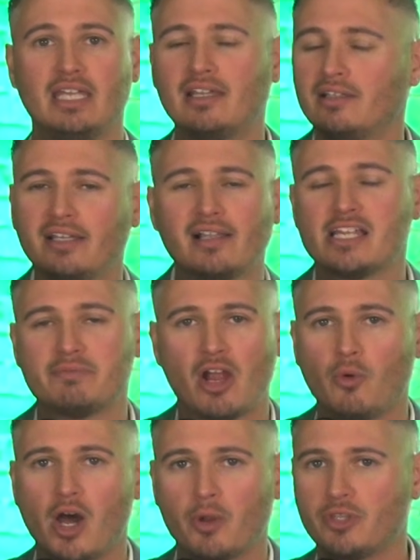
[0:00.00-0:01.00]
He could legalize
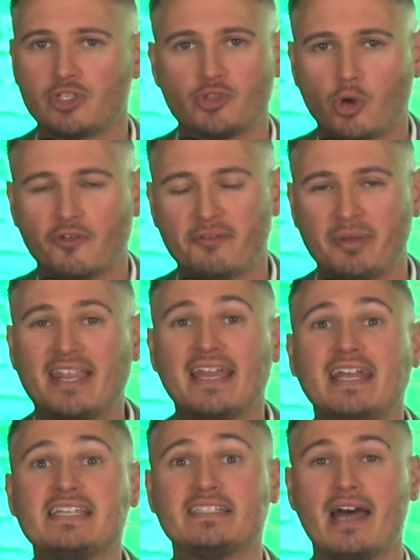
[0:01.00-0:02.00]
marijuana with the stroke of a pen.
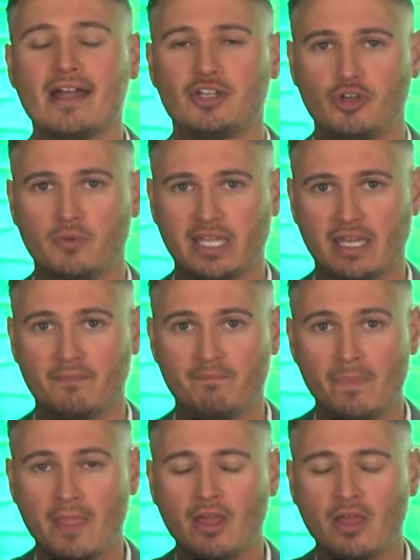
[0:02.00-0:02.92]
He's not doing it.